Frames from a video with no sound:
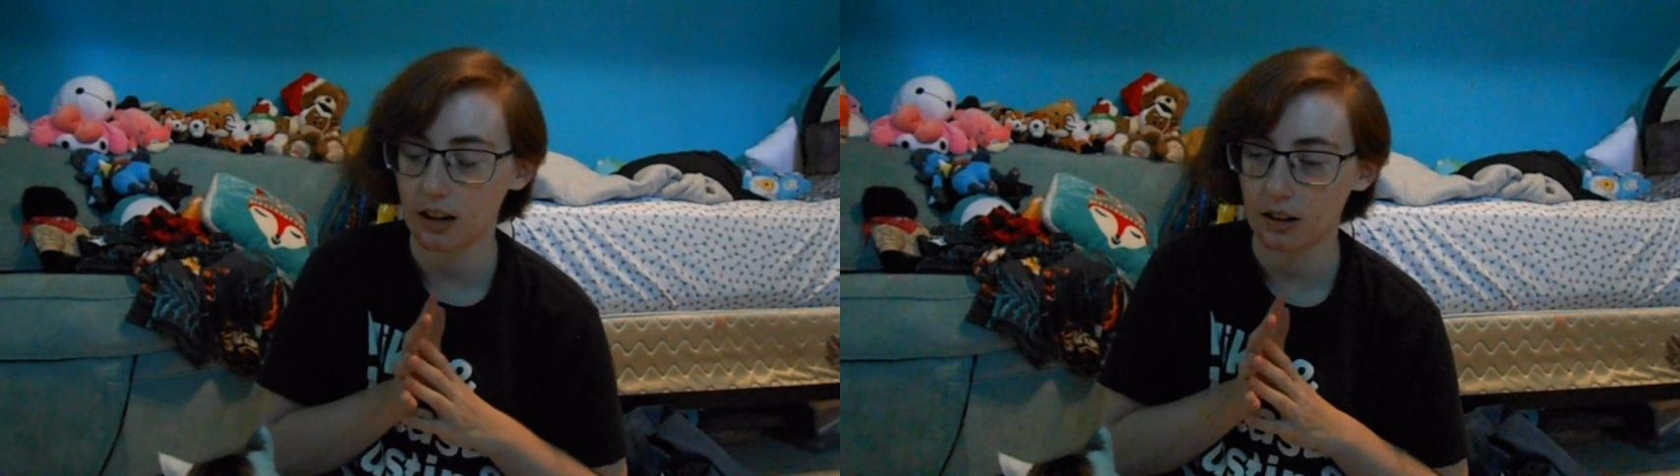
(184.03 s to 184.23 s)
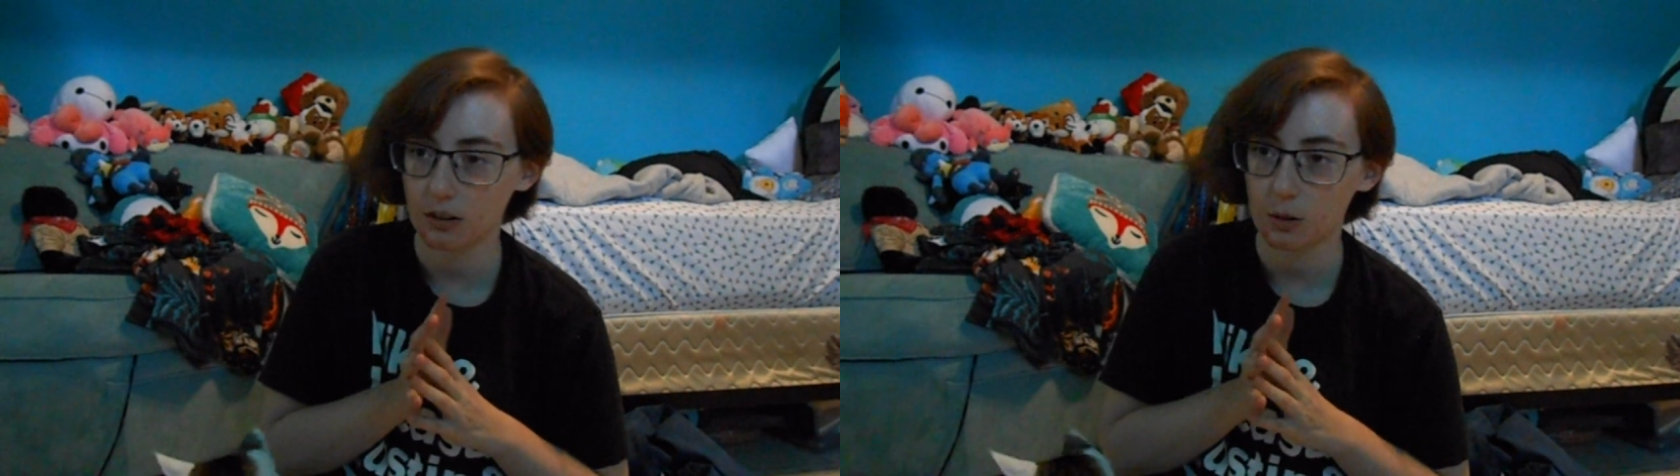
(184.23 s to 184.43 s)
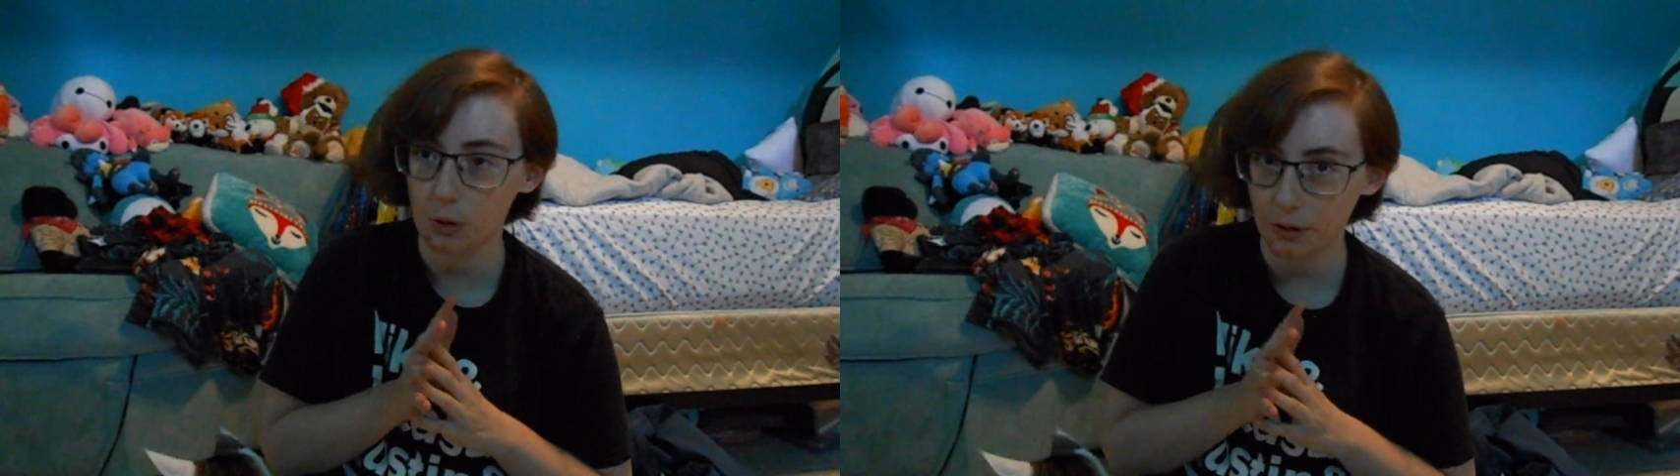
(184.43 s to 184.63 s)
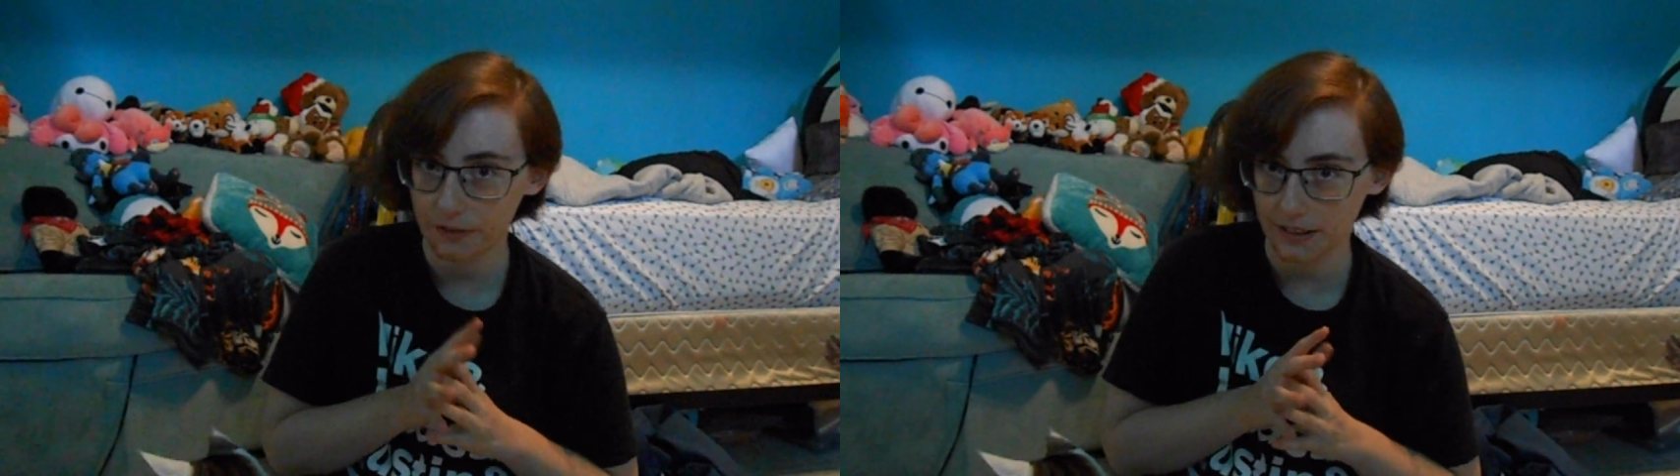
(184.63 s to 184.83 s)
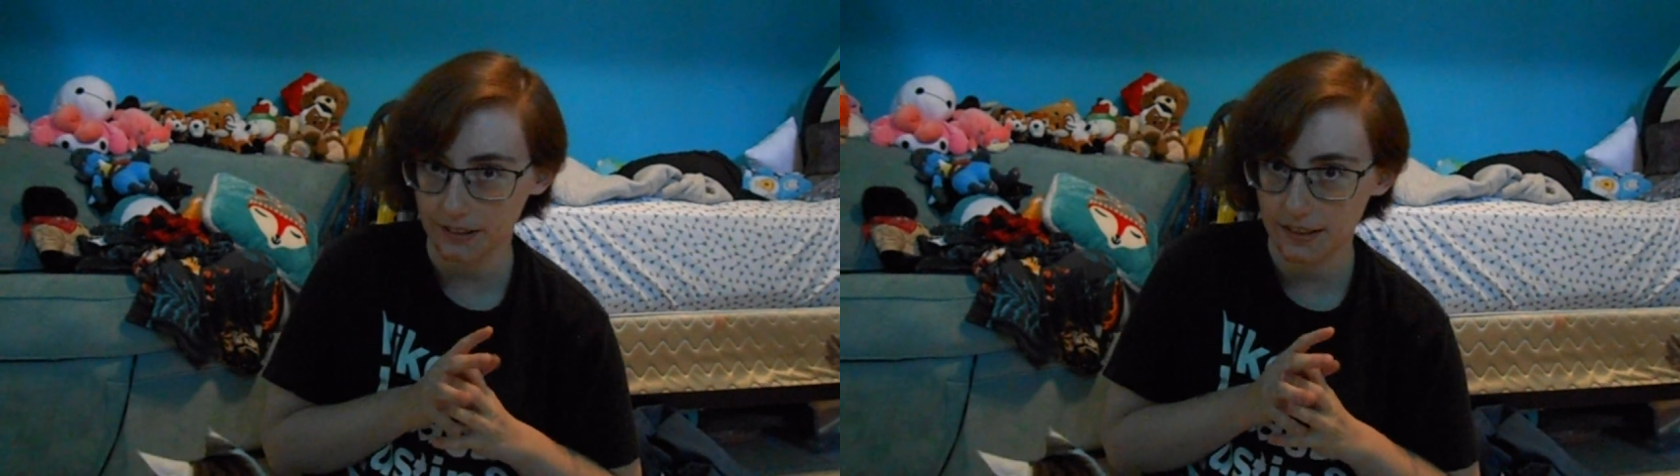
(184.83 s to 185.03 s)
all
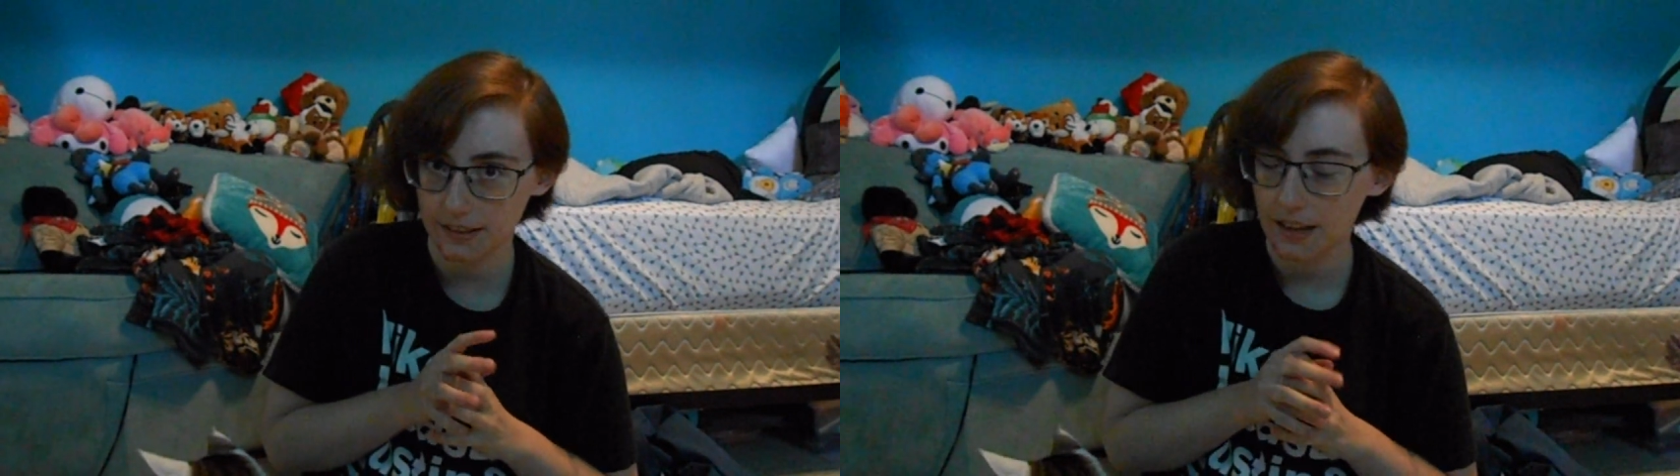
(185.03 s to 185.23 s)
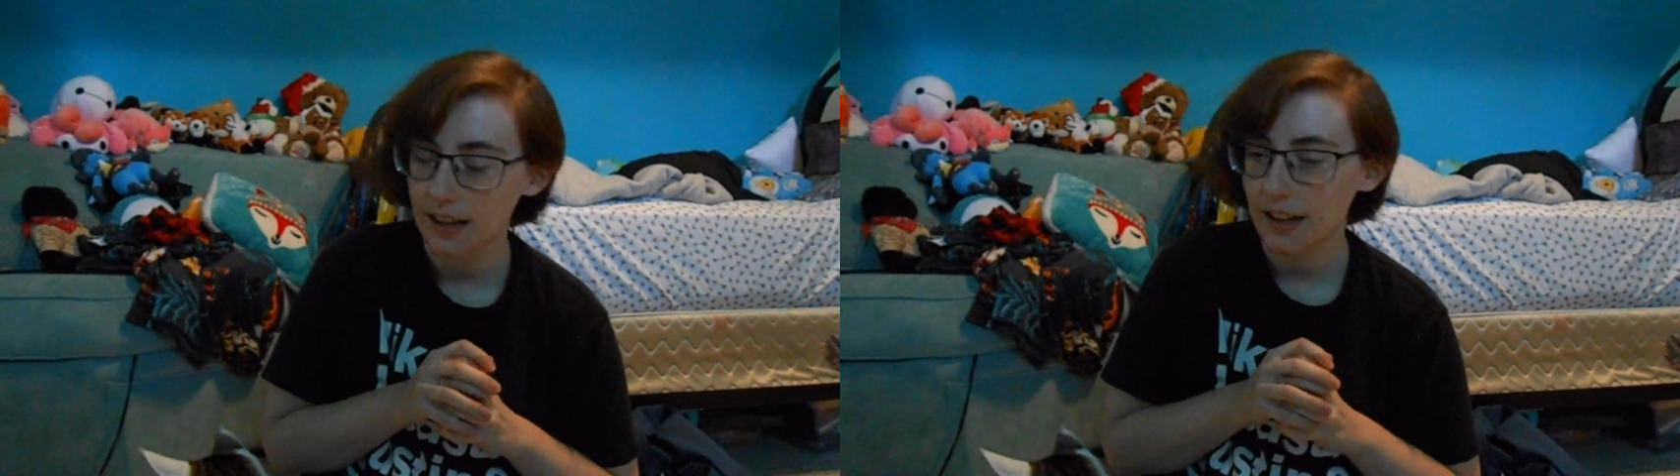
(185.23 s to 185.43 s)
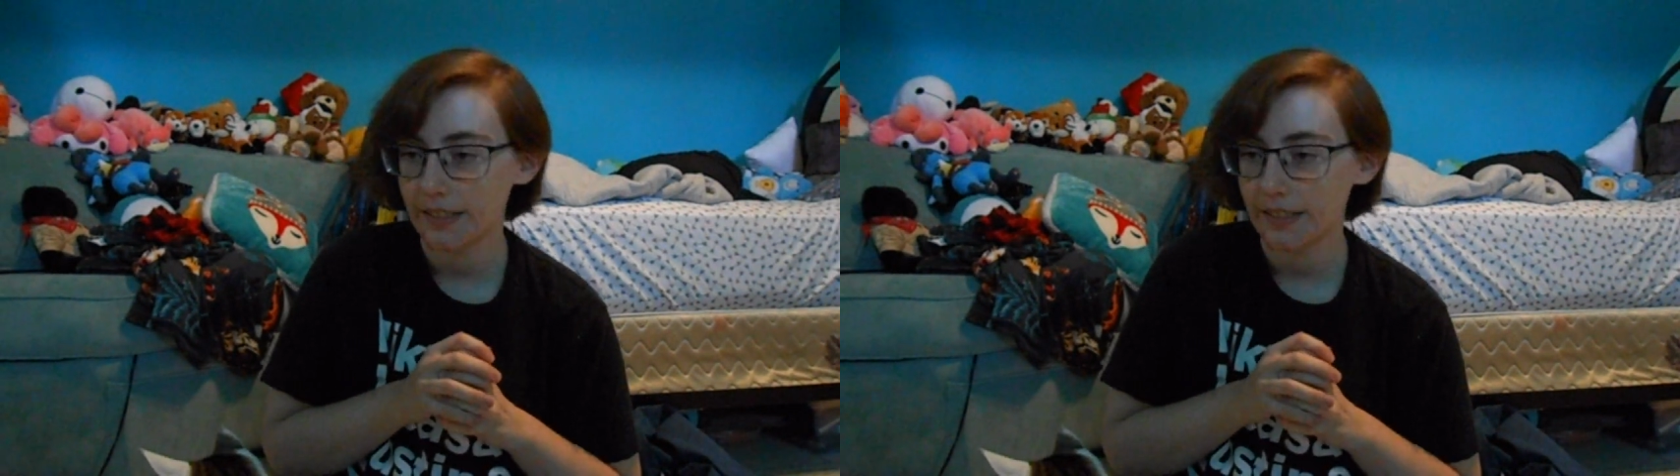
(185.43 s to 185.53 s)
orphans